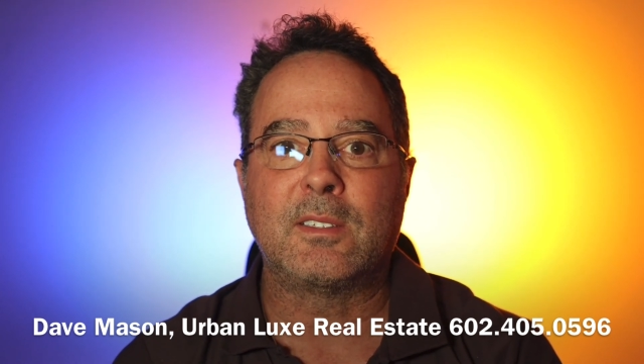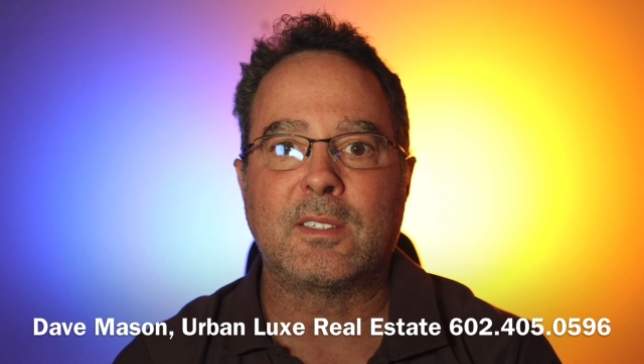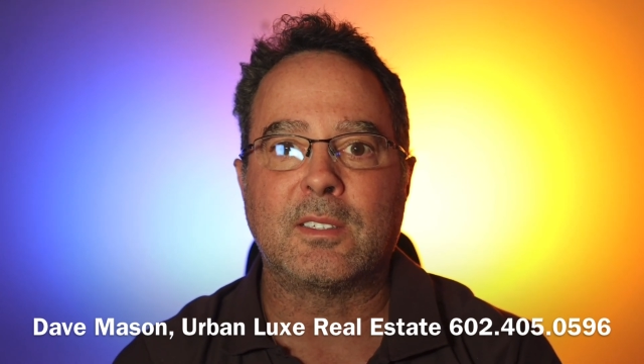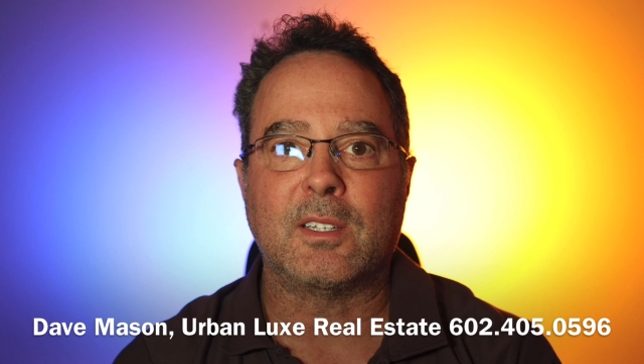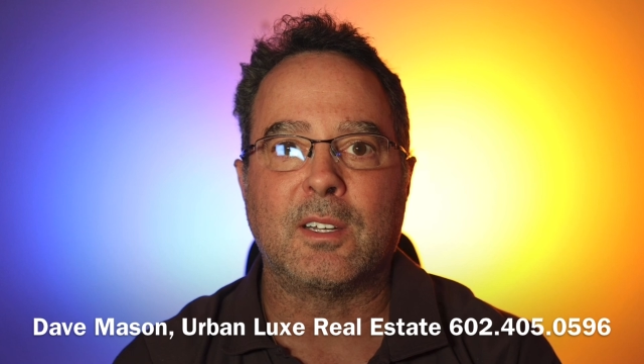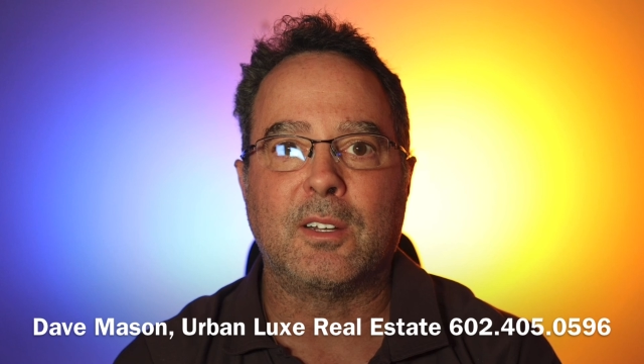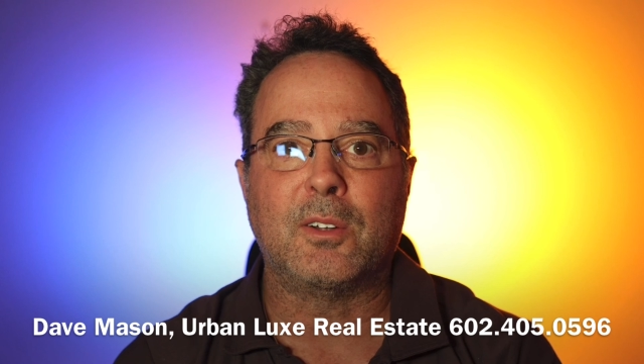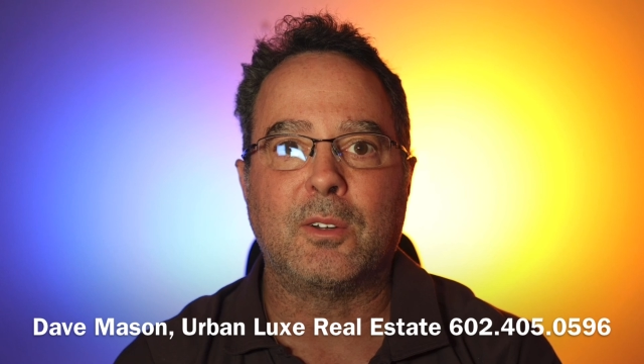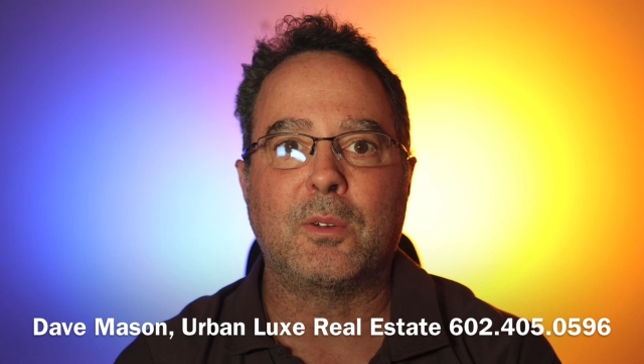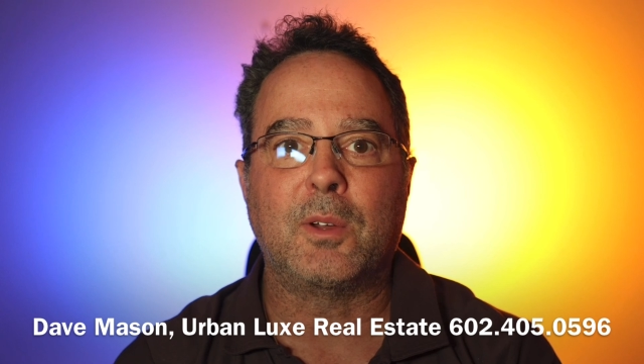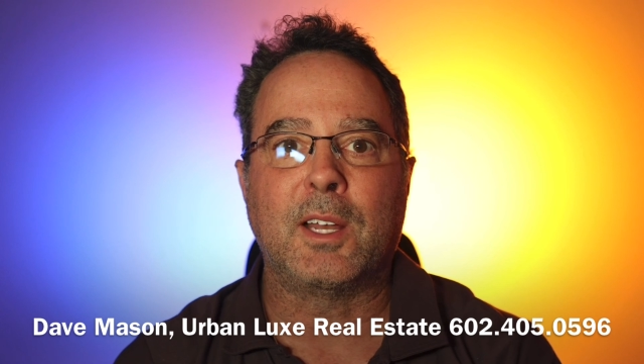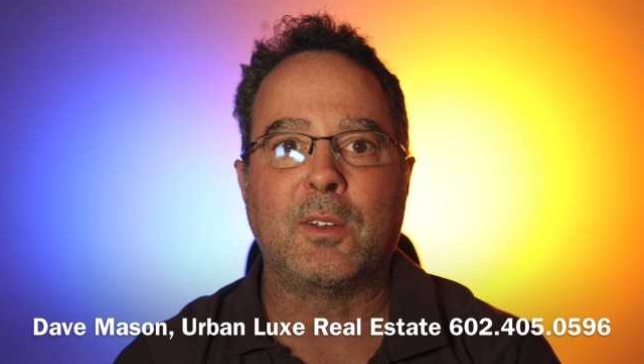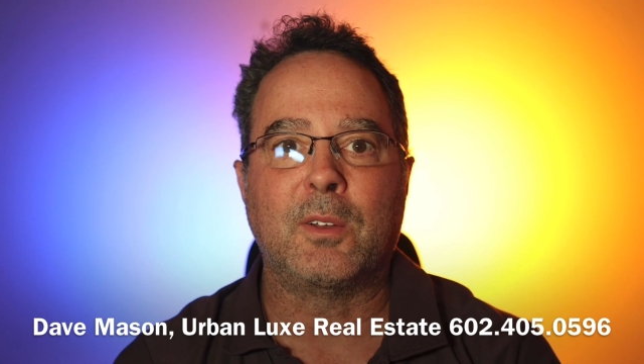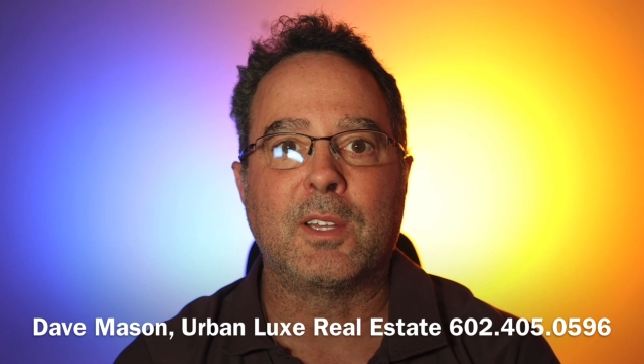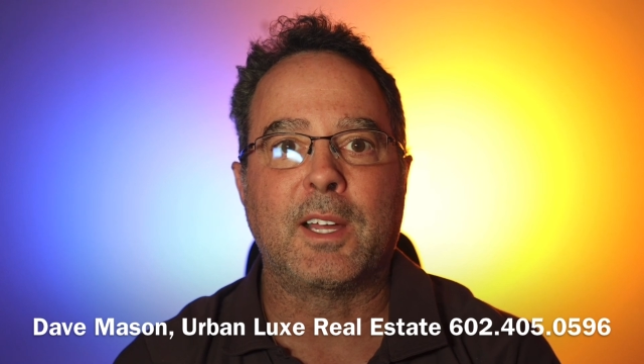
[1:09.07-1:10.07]
So
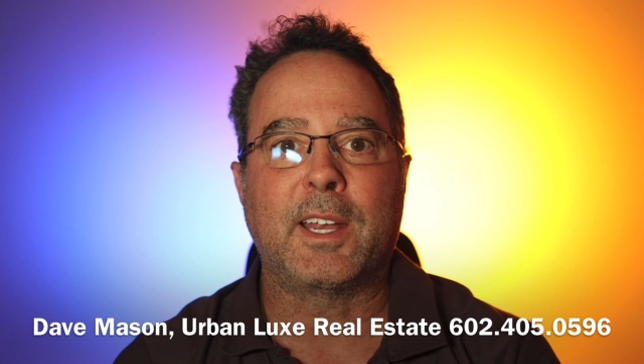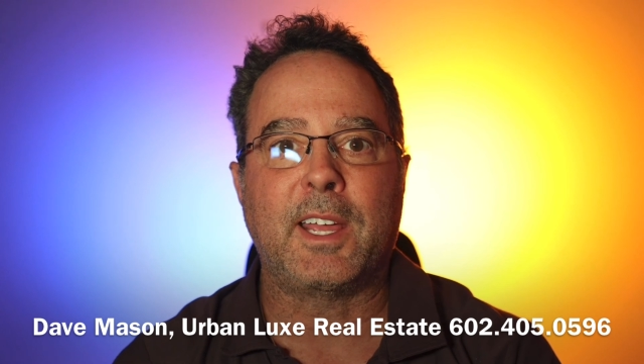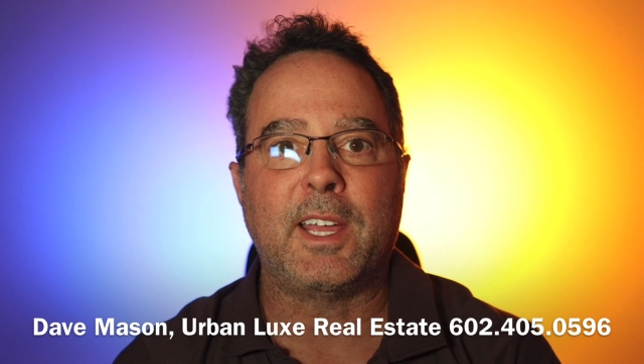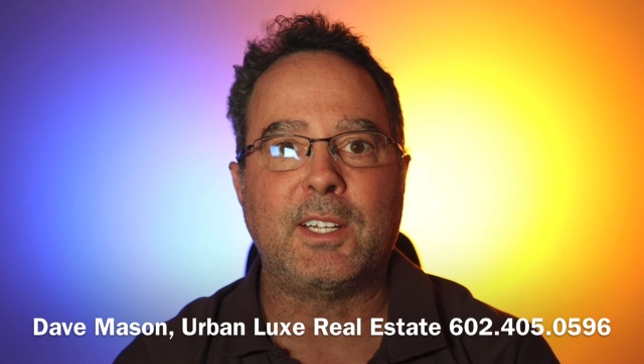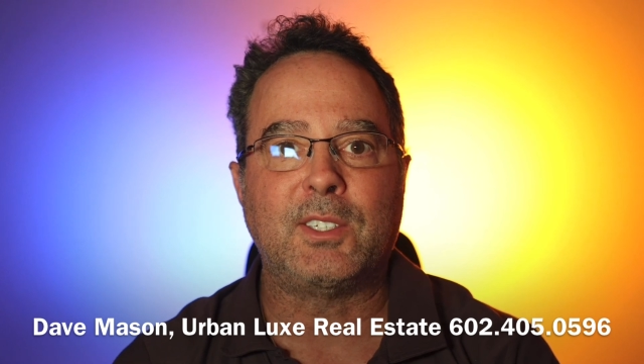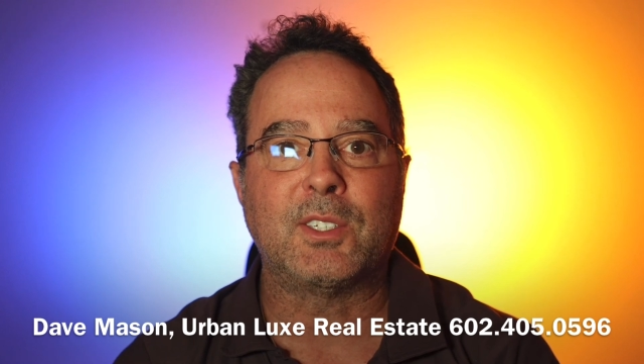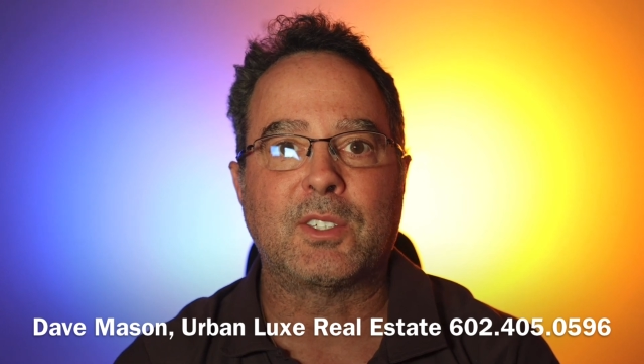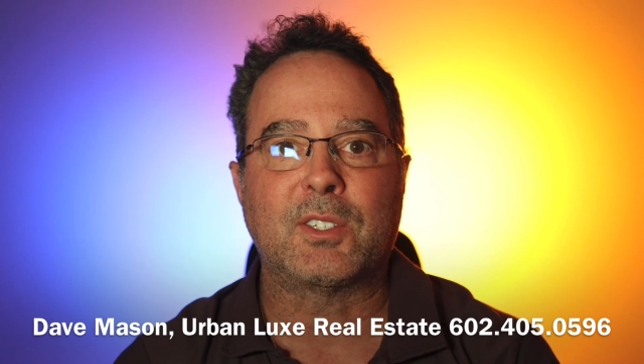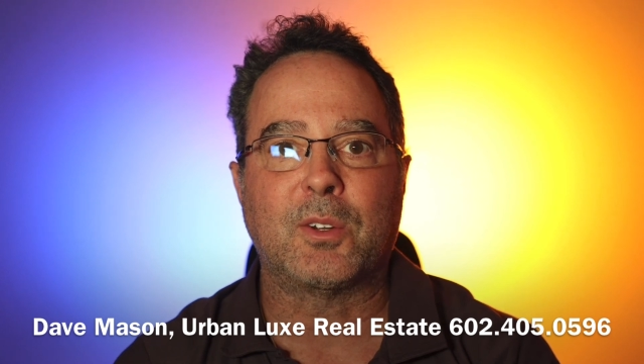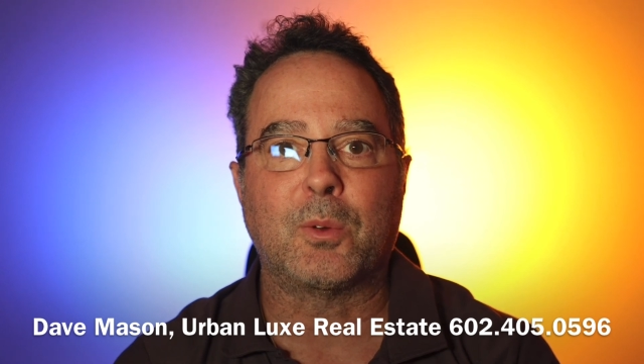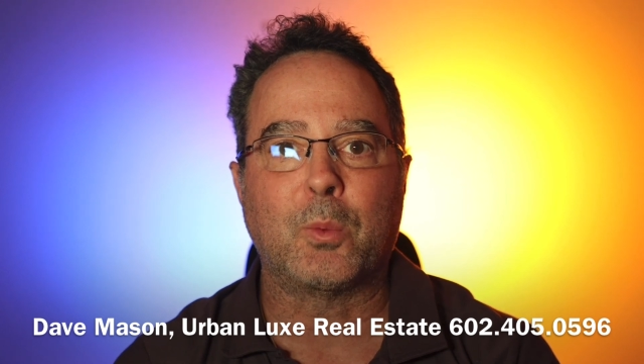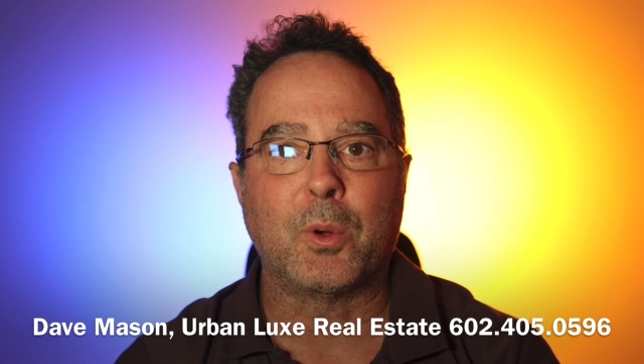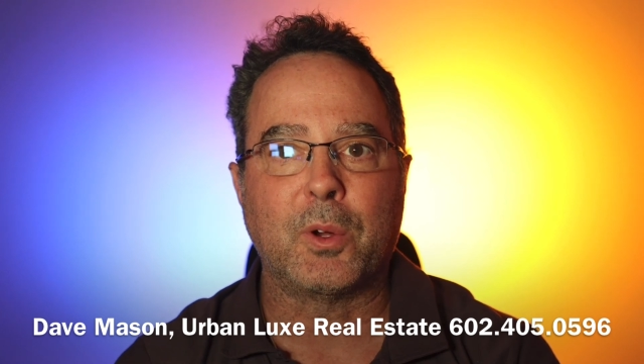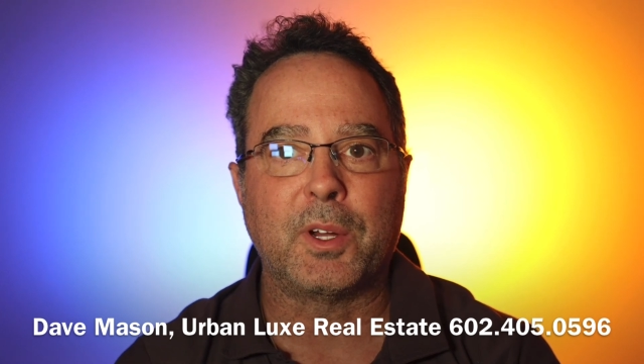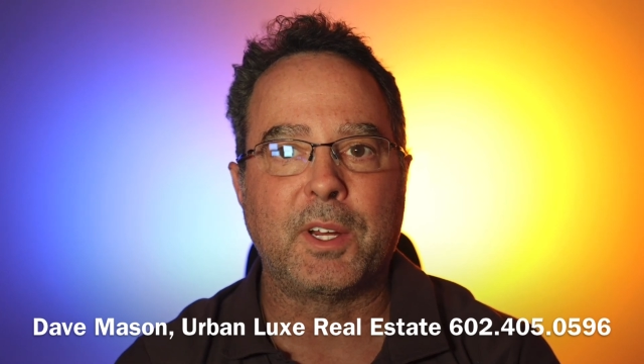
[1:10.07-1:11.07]
I know a lot of agents
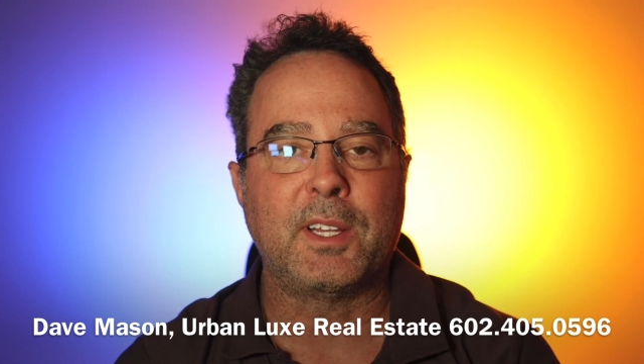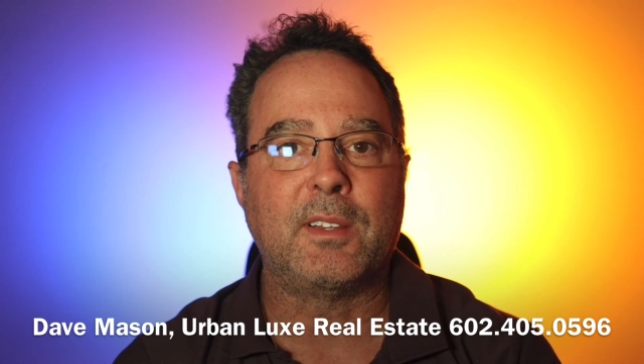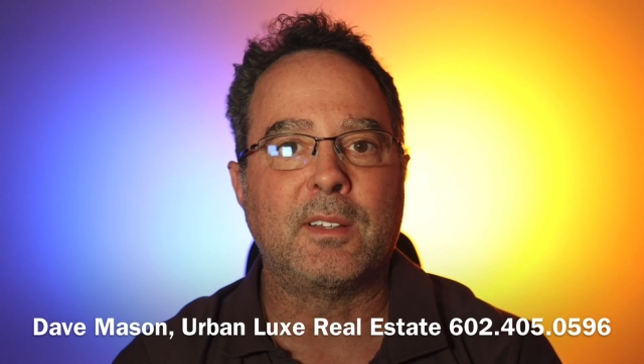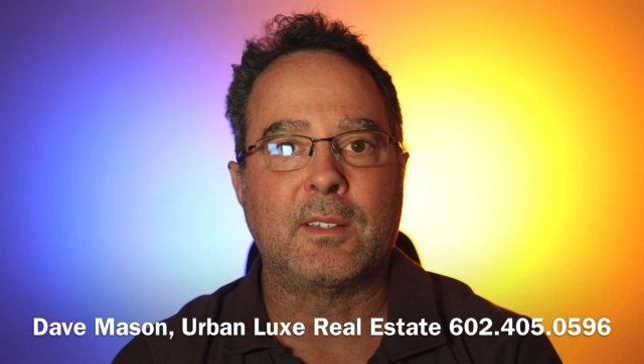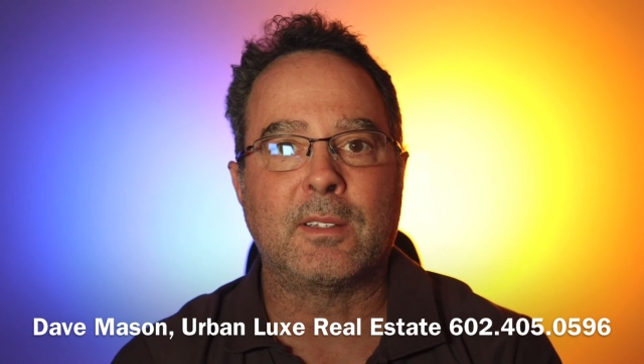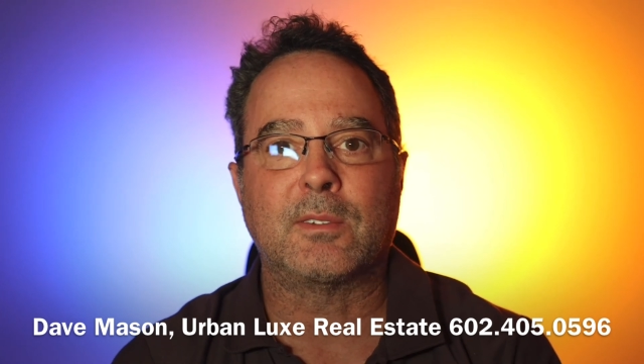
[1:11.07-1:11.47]
are worried.